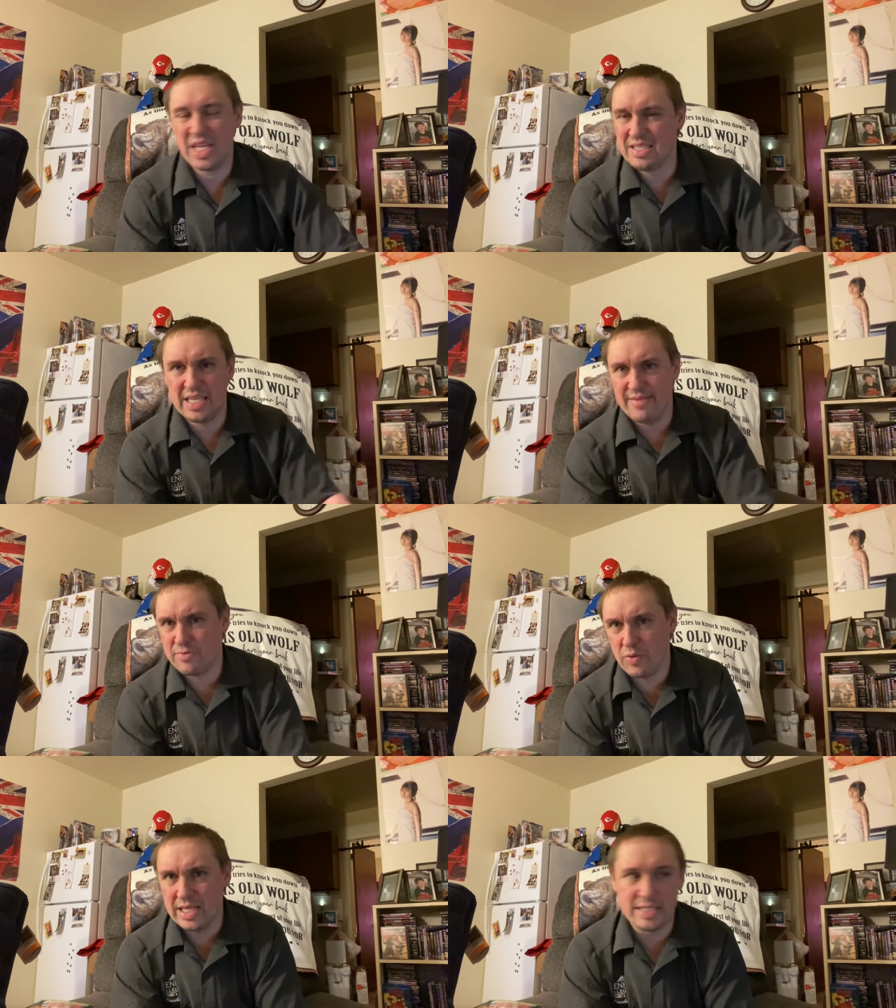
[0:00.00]
I just have
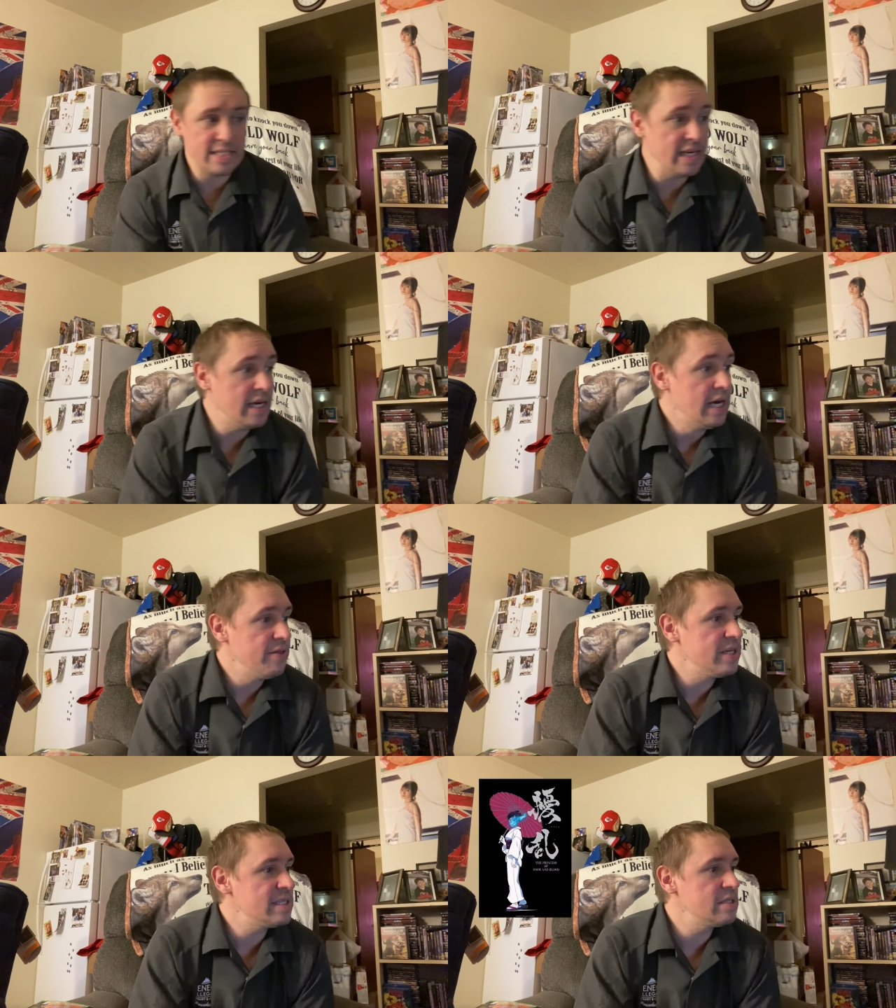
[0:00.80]
to wait and see.
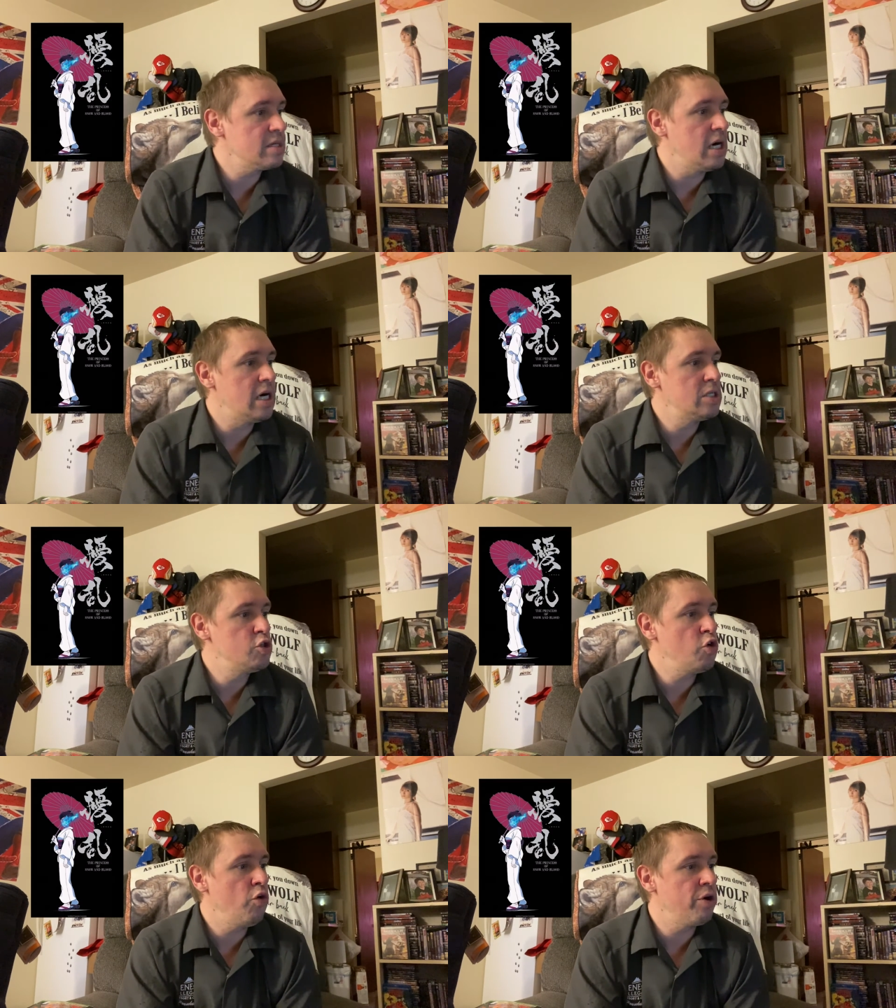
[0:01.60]
This is
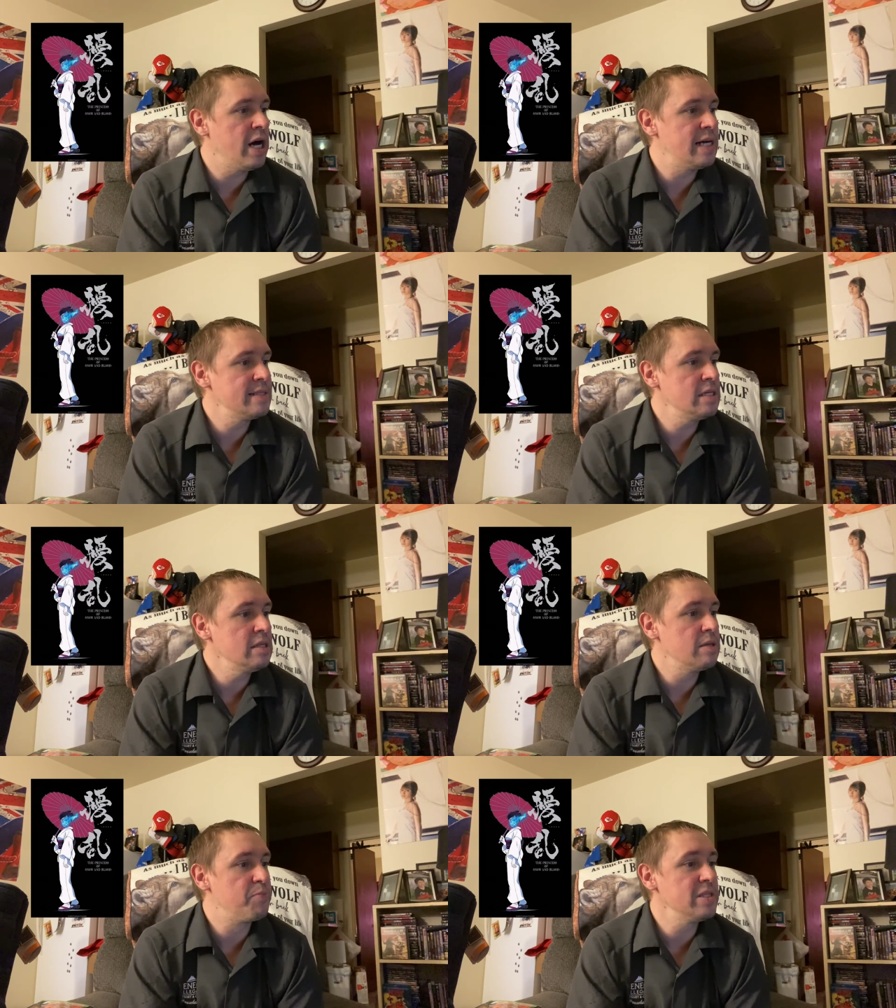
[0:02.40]
Joran,
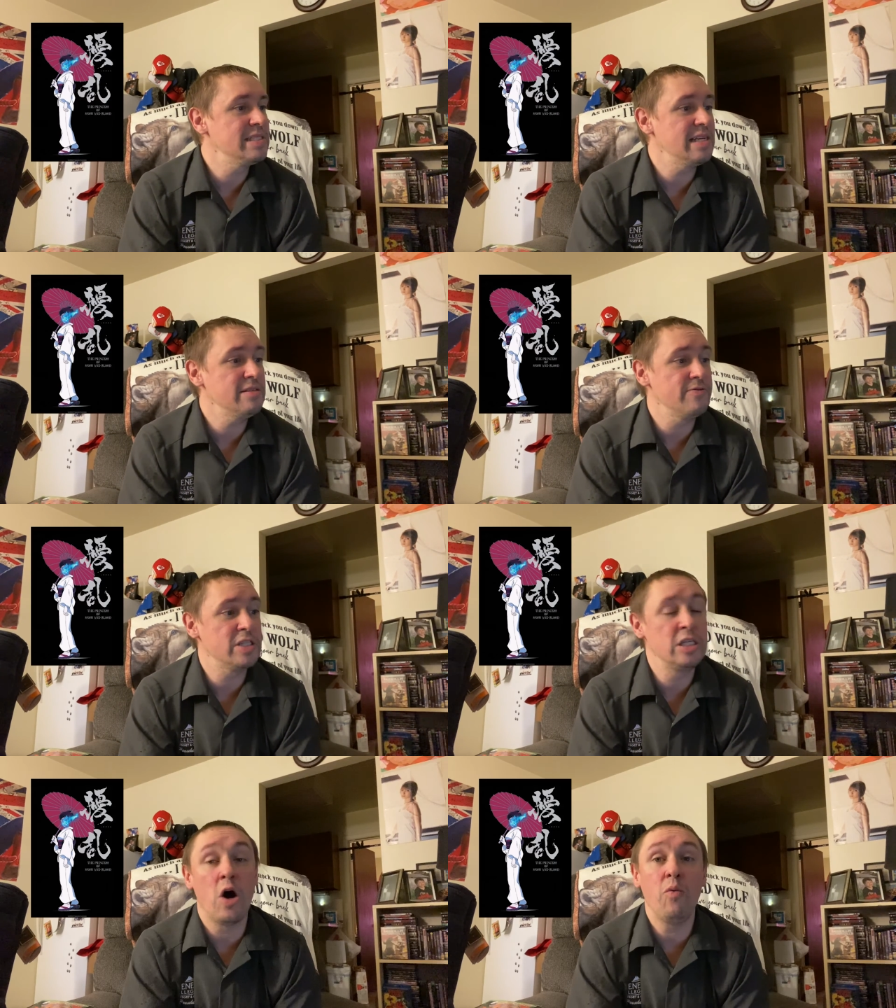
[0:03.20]
the Princess of
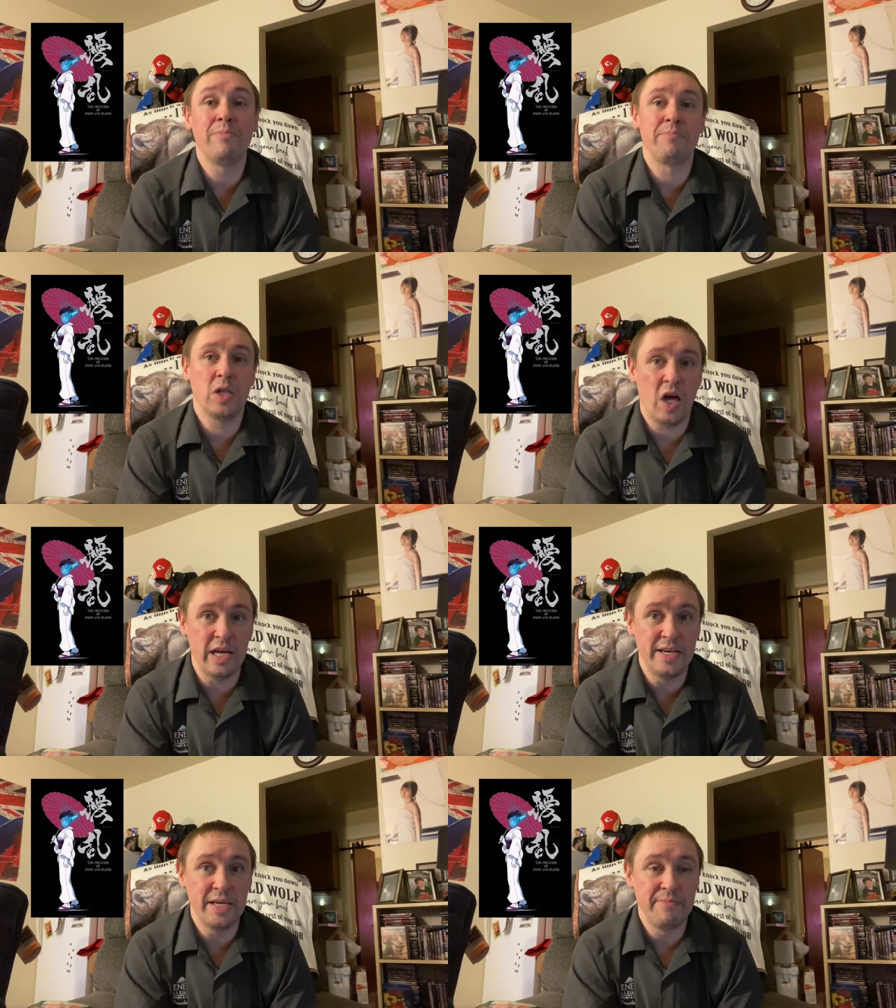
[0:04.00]
Snow and
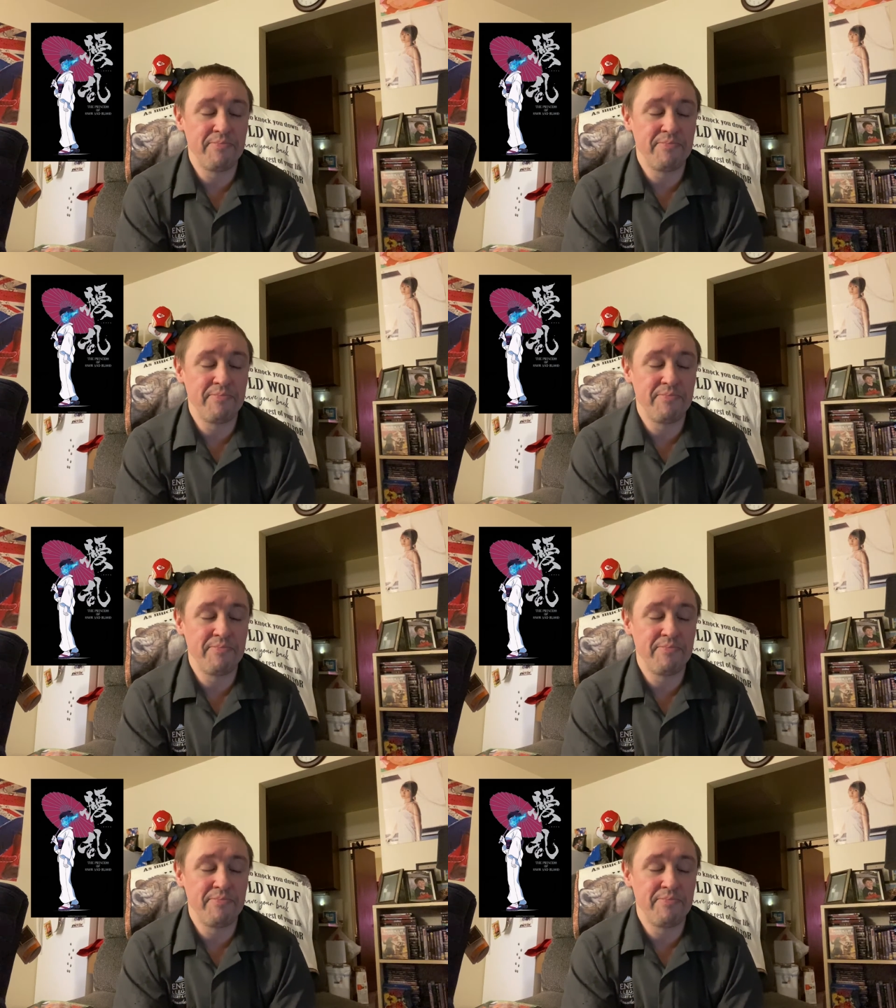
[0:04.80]
Blood.